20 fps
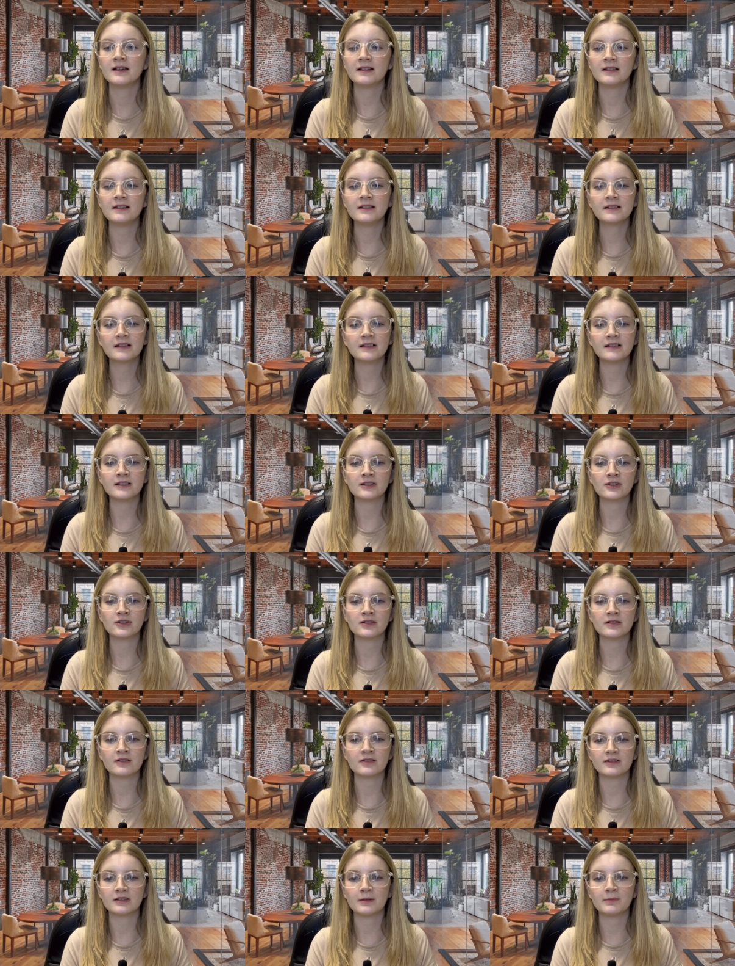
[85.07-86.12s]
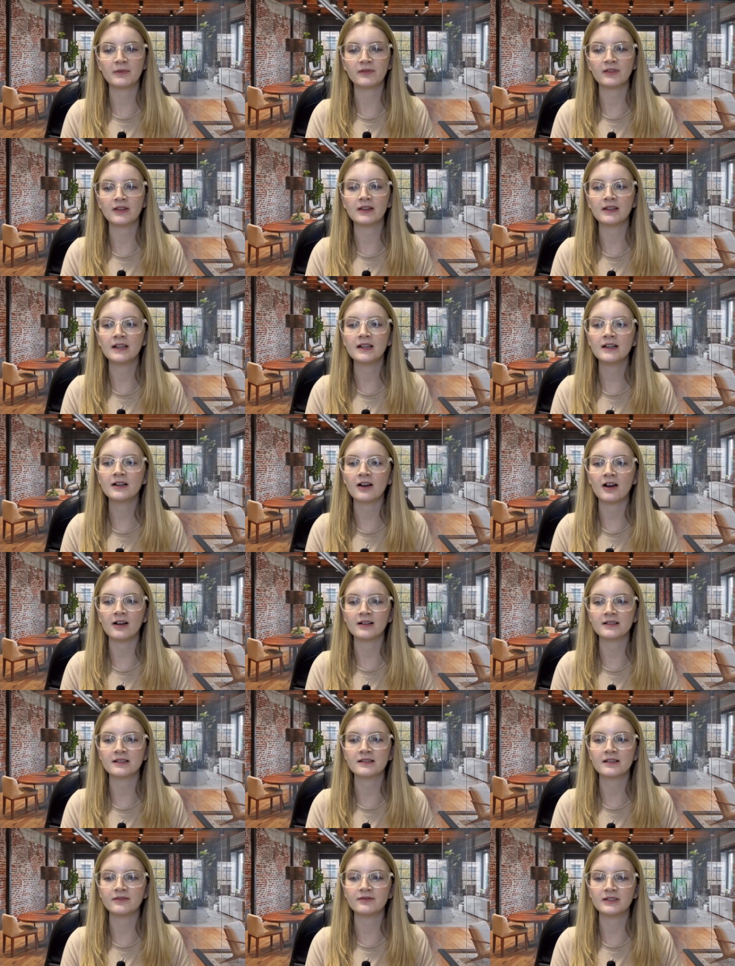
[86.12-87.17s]
these conditions are some of the leading
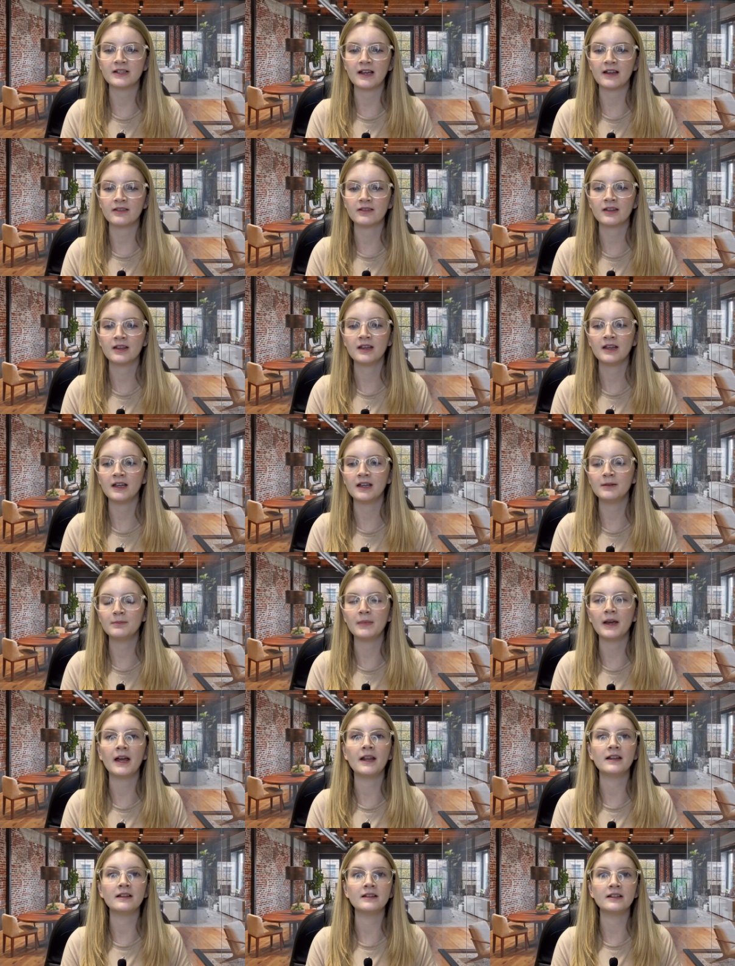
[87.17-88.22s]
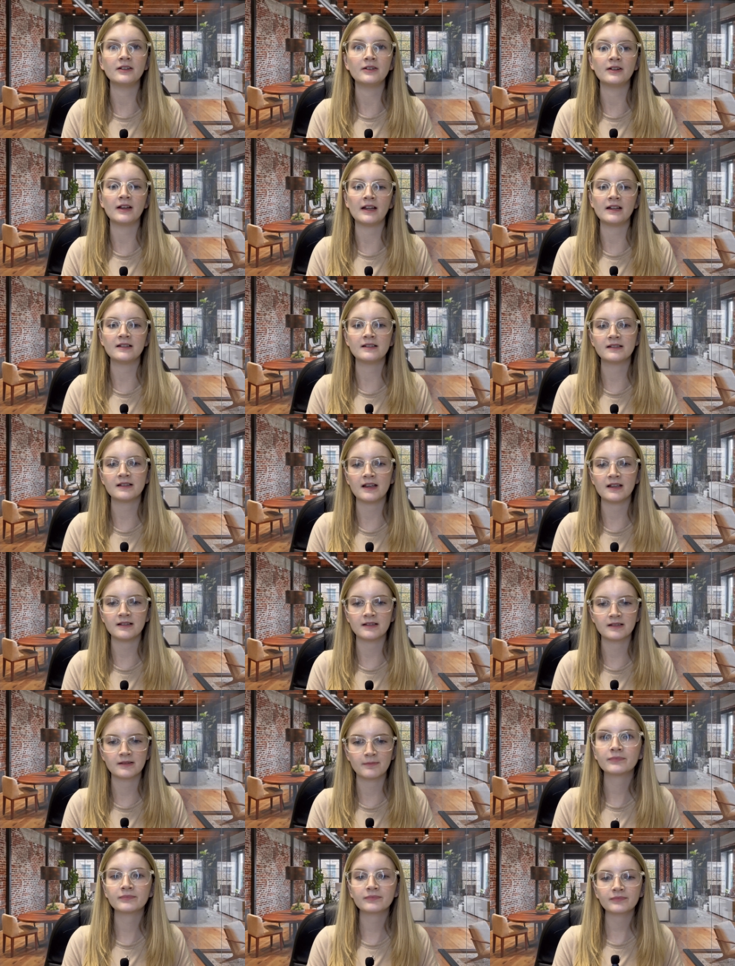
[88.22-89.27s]
causes of death in men in the United States.
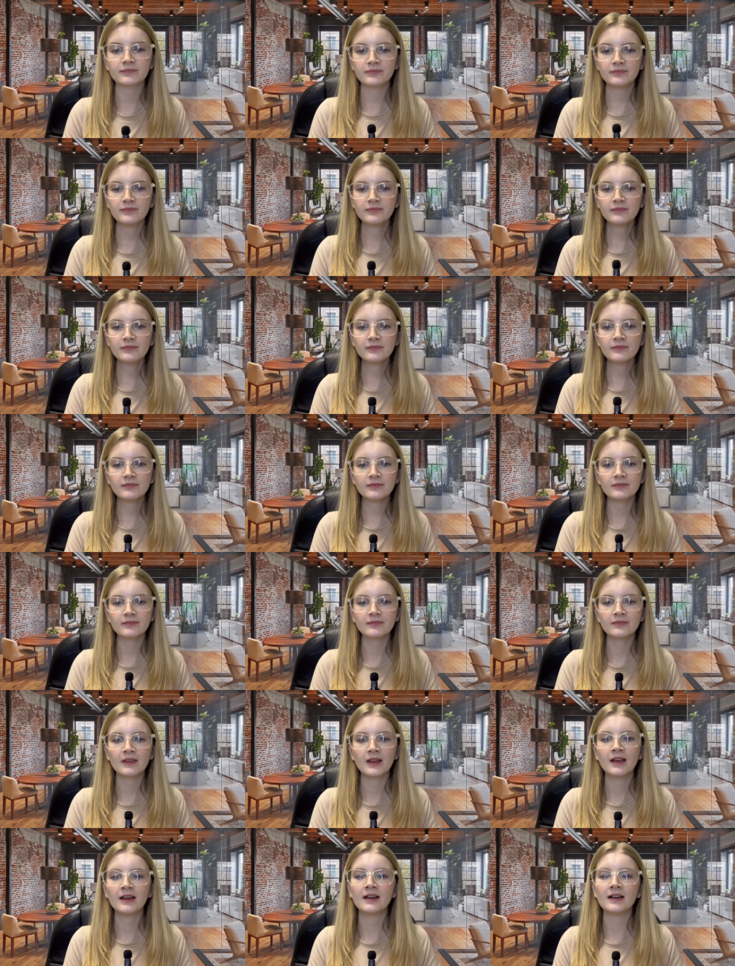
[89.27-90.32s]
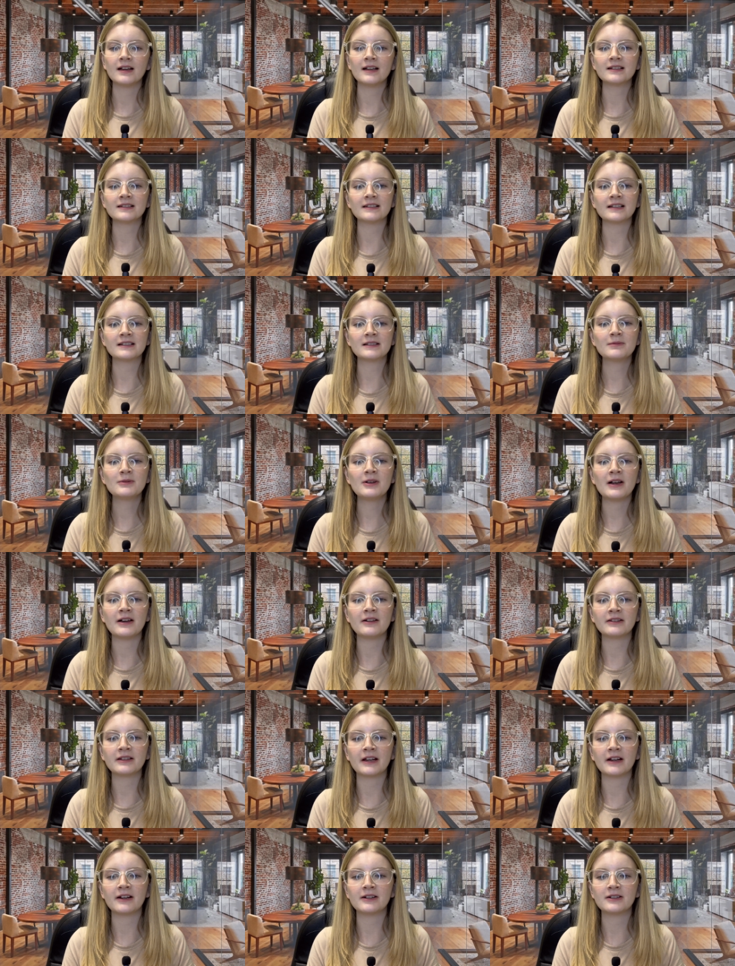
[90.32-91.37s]
Accessible
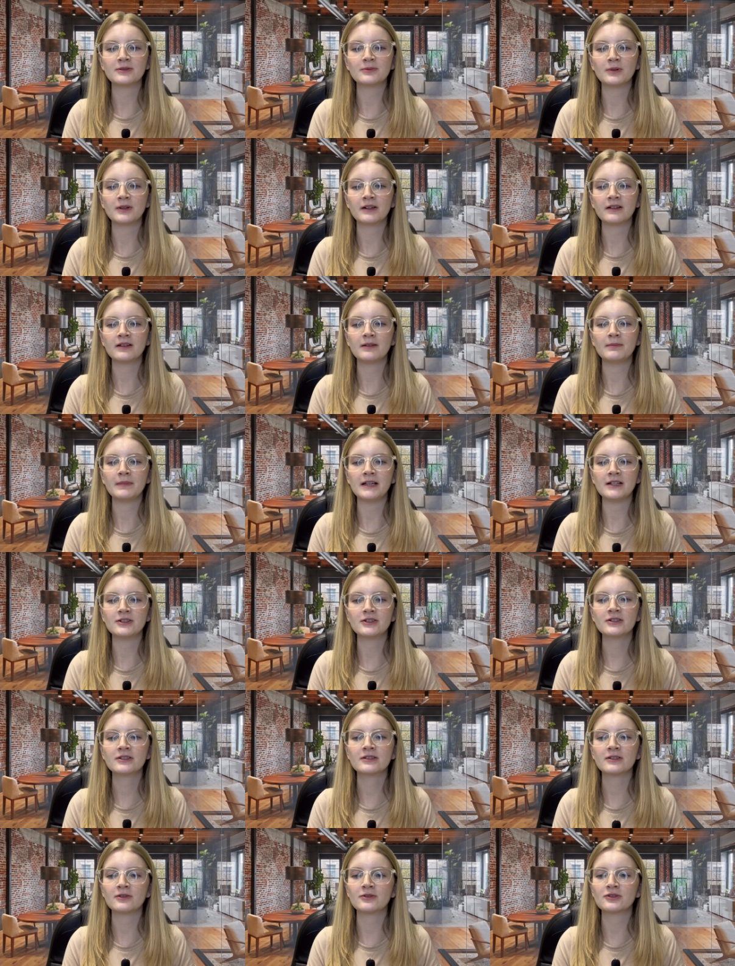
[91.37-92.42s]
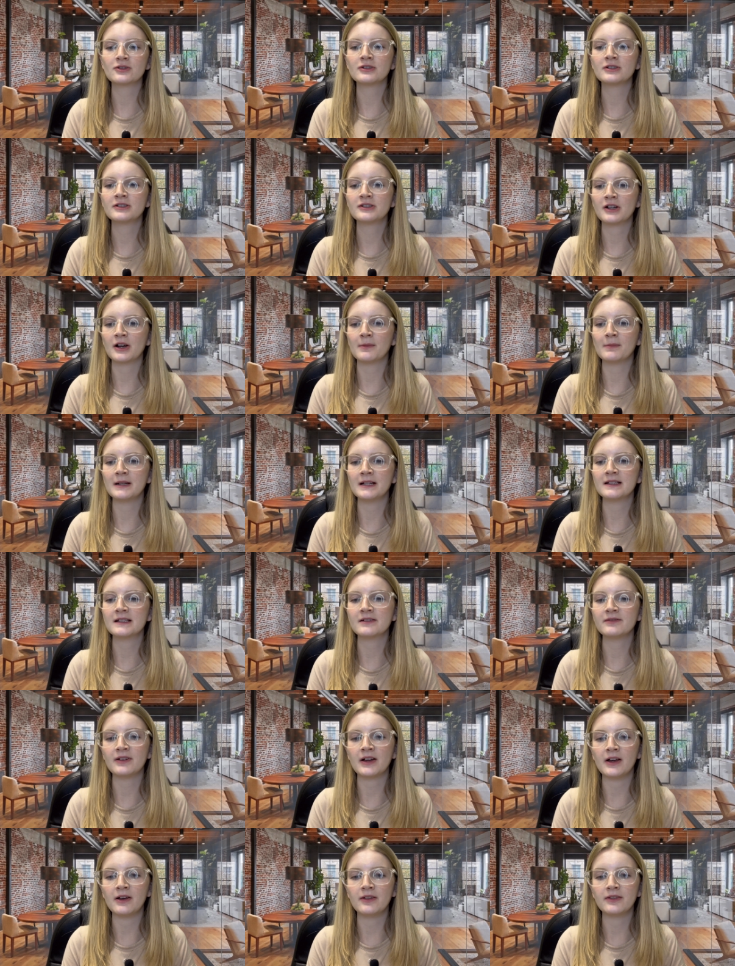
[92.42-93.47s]
healthcare is one of the major social determinants of
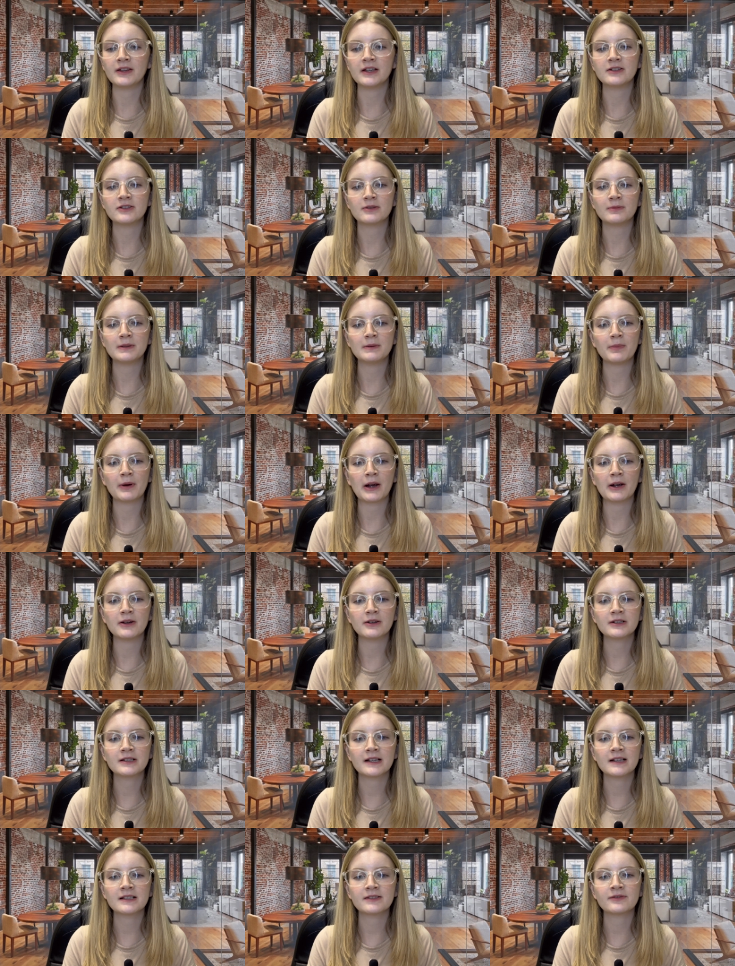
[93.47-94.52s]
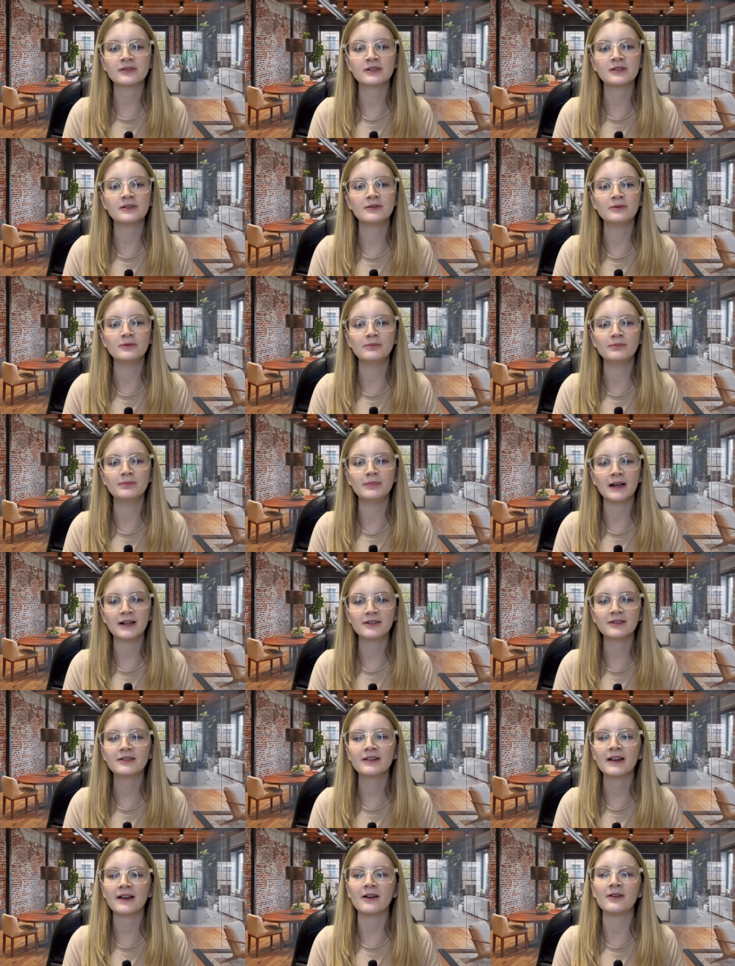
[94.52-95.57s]
health and should be prioritized to better
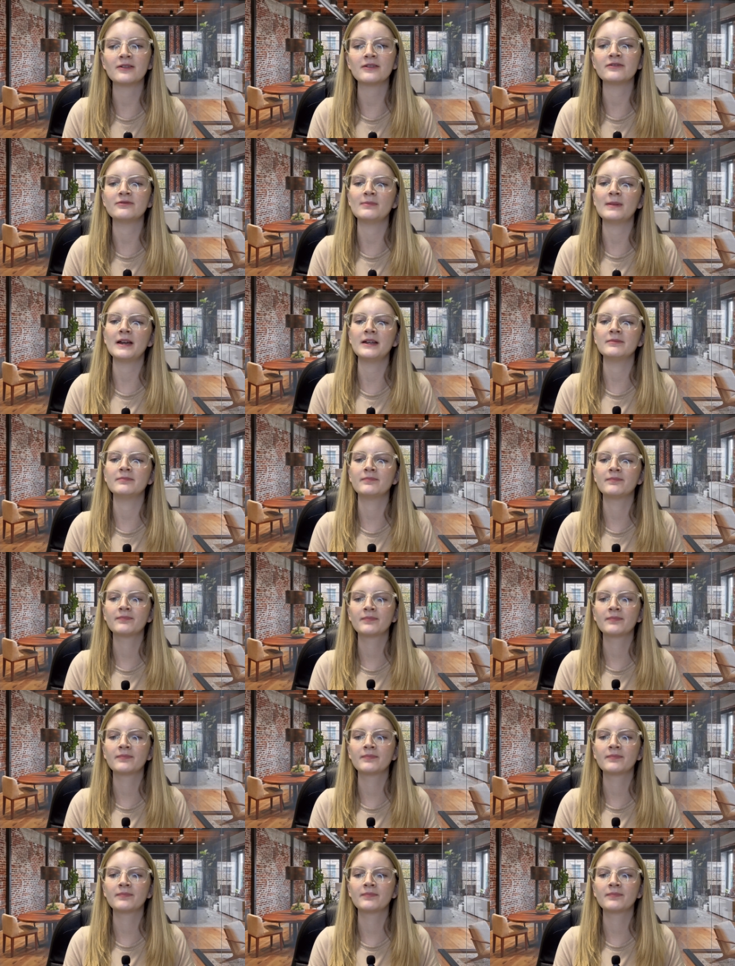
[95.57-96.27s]
the health of men.